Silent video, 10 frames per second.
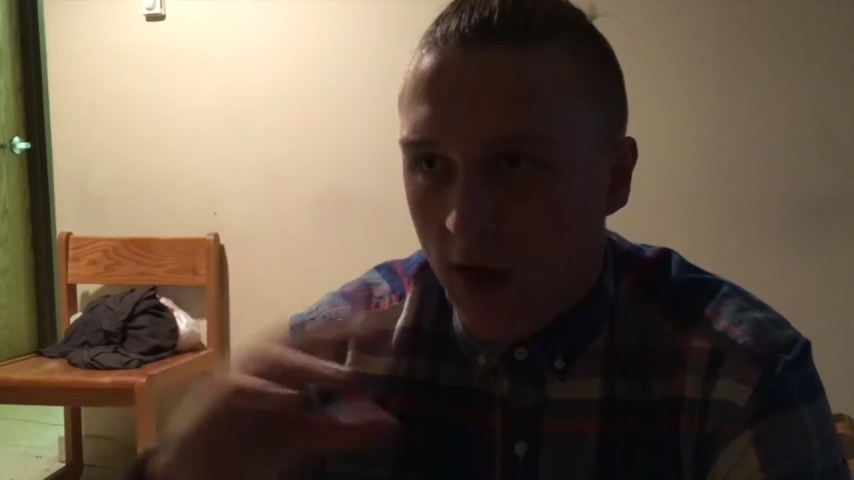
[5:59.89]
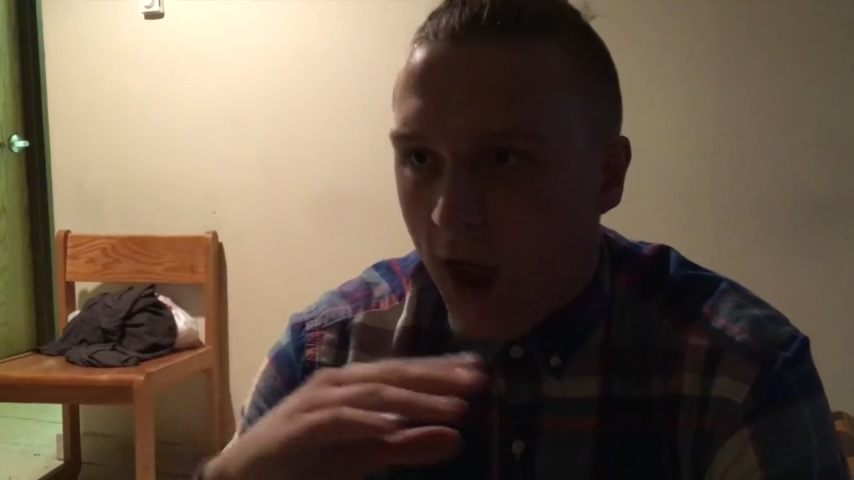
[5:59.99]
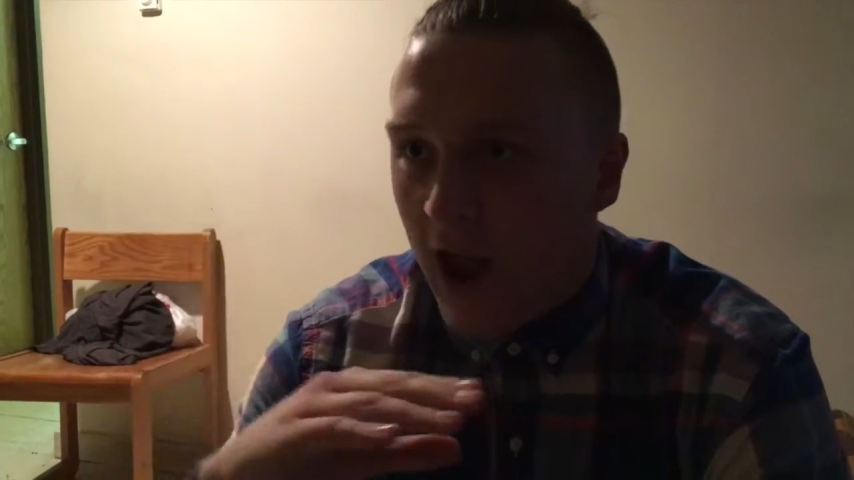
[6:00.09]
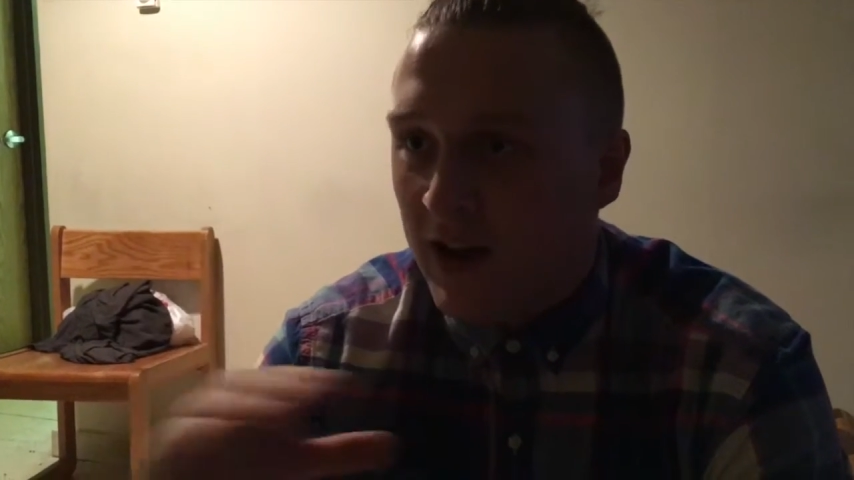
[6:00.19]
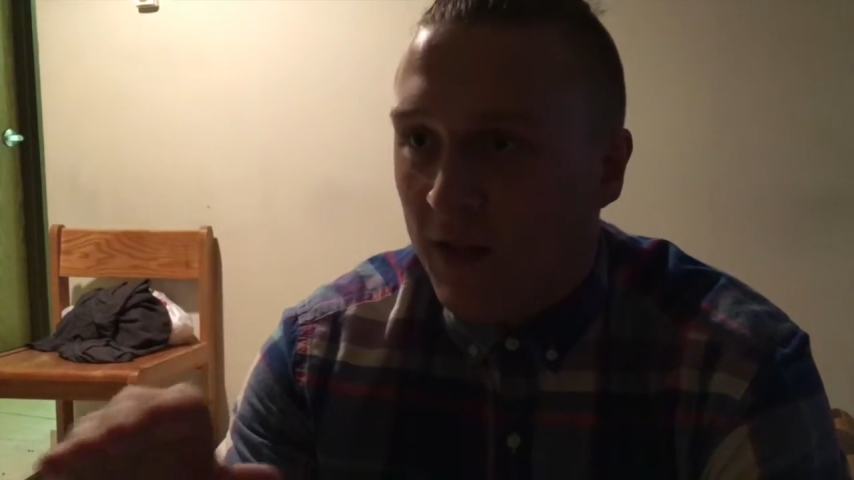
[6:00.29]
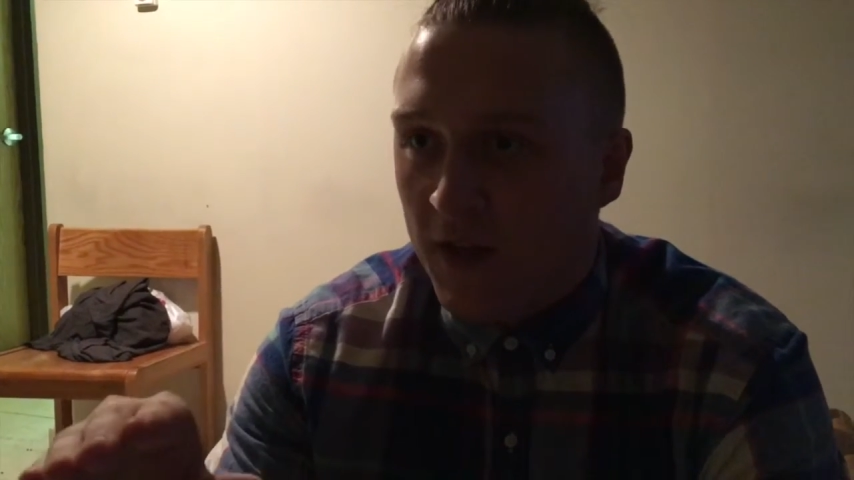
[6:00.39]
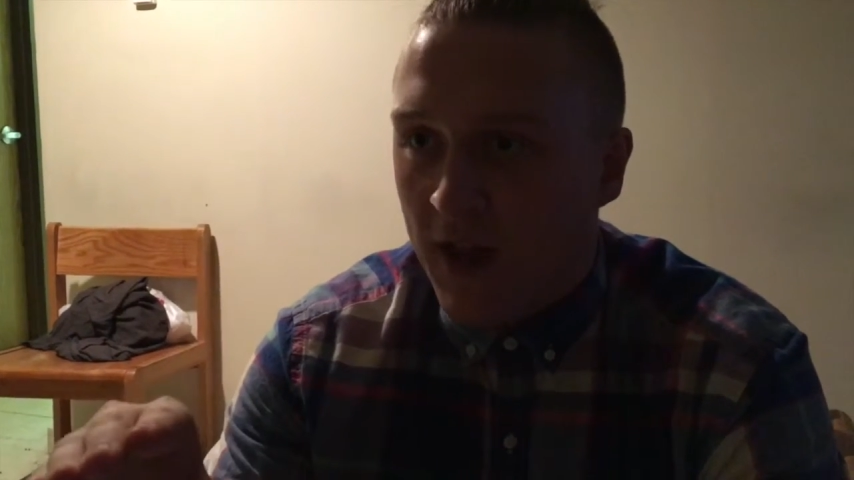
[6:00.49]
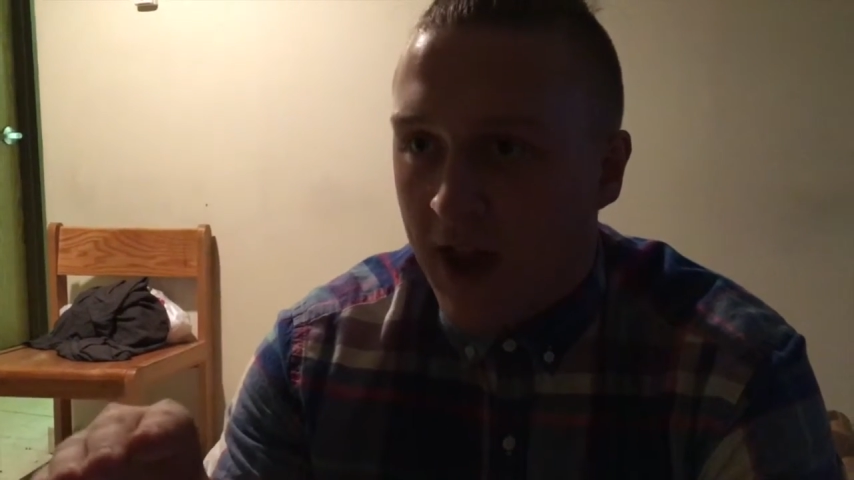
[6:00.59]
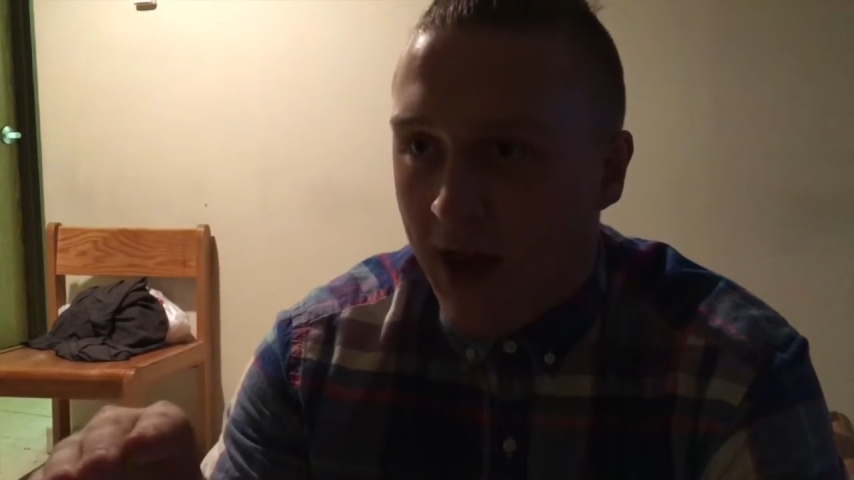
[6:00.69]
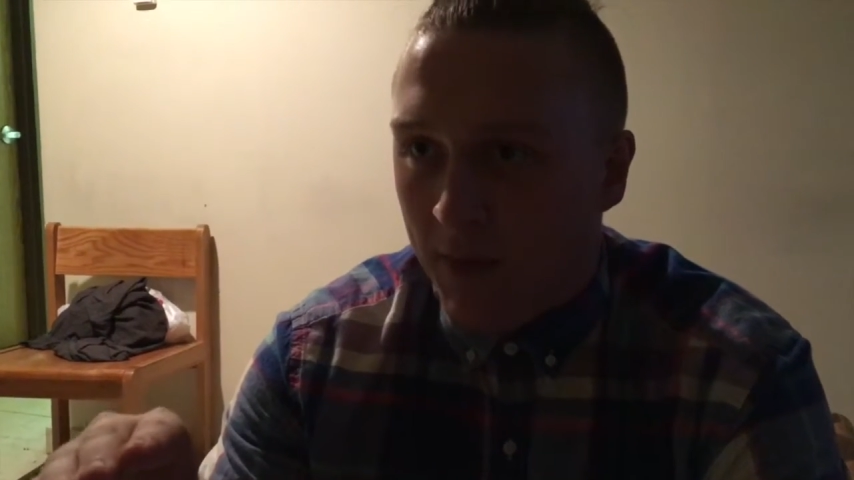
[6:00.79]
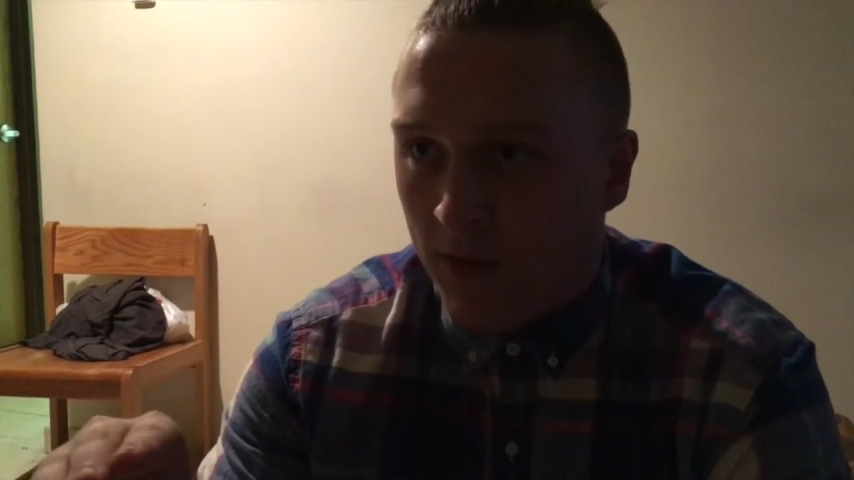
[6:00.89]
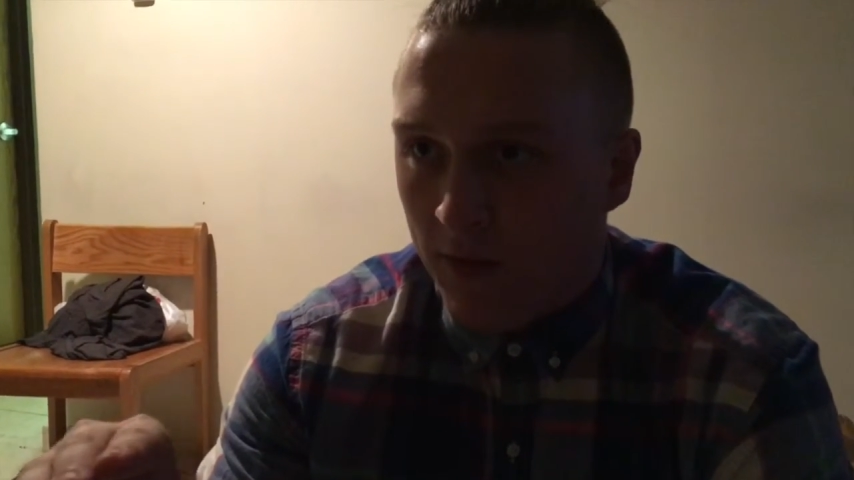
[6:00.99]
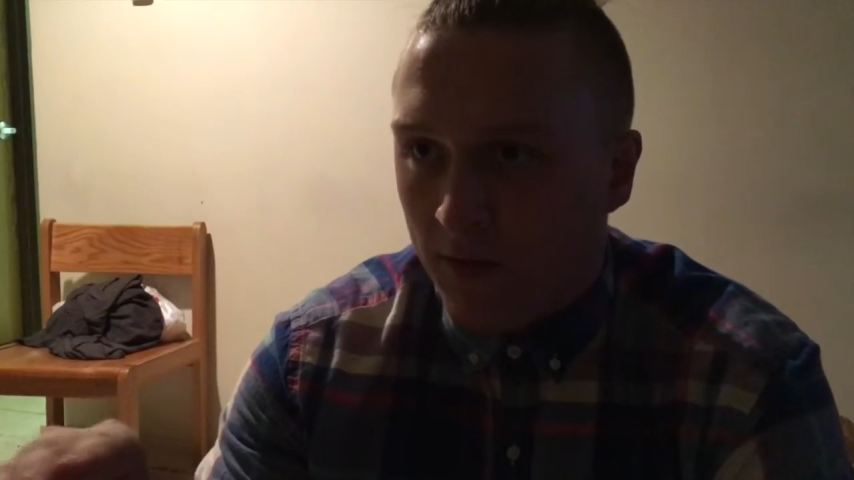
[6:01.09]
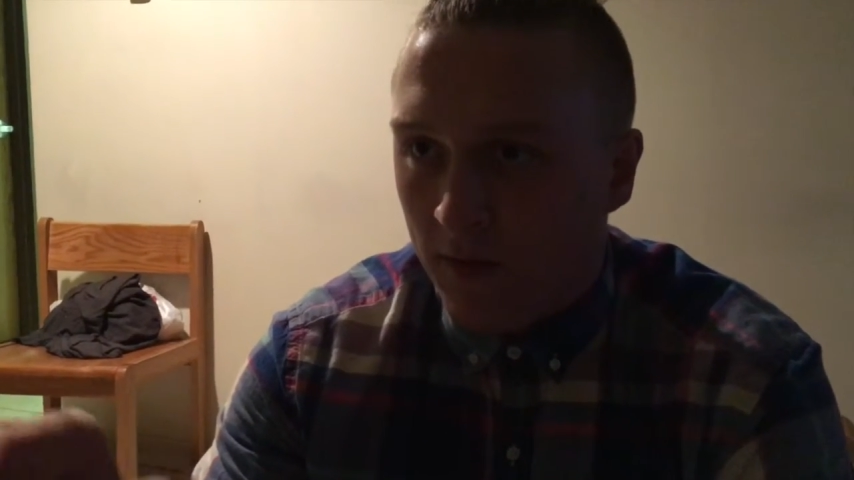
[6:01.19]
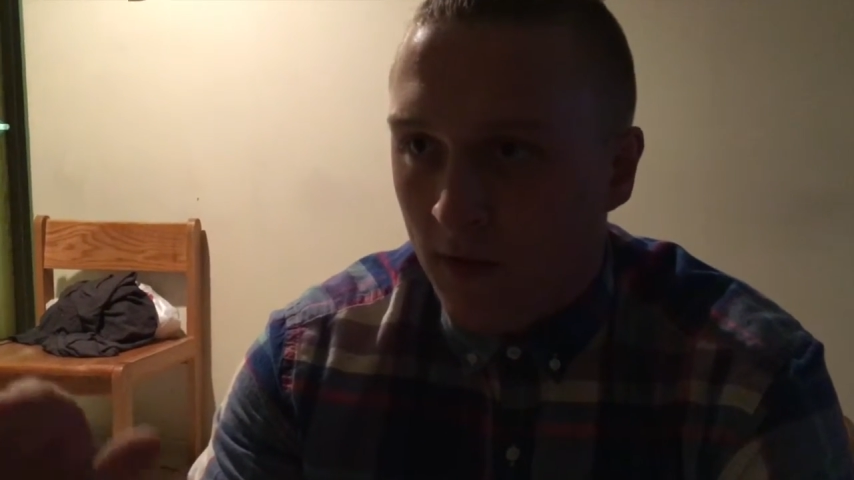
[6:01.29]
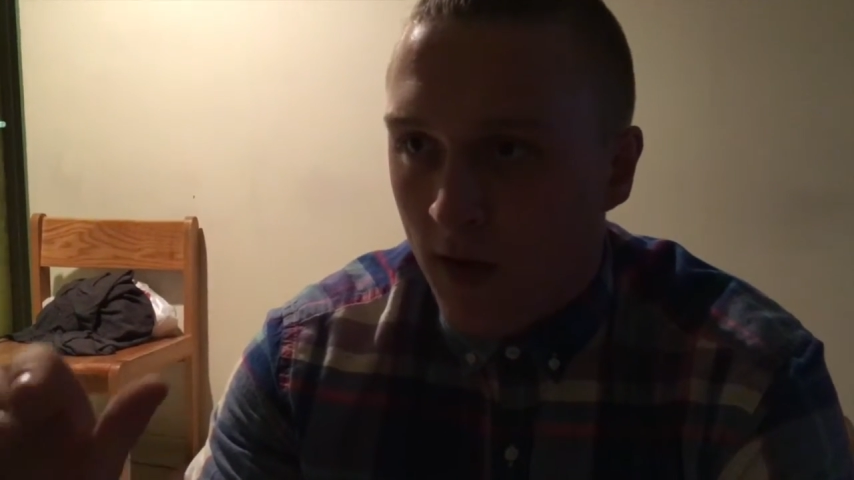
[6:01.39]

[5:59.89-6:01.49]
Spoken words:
Anything that happens,